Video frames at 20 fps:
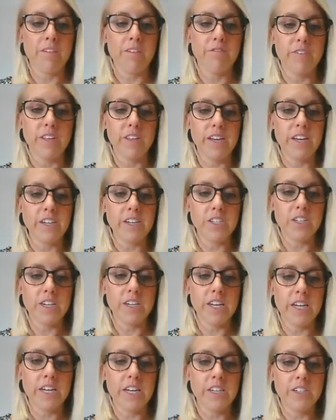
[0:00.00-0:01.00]
For the kitchen
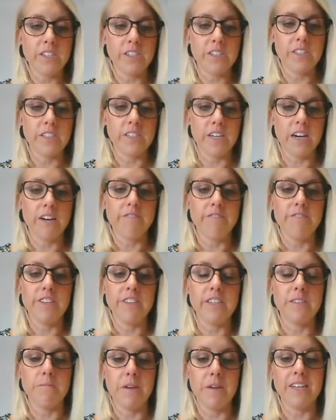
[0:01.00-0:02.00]
and kitchen staff,
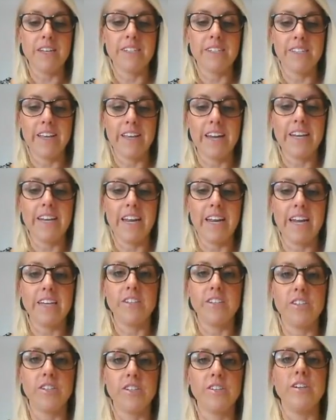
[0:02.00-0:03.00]
this means they
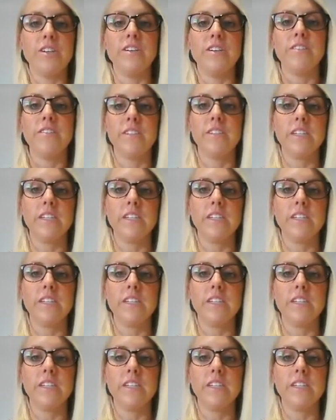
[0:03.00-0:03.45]
need to.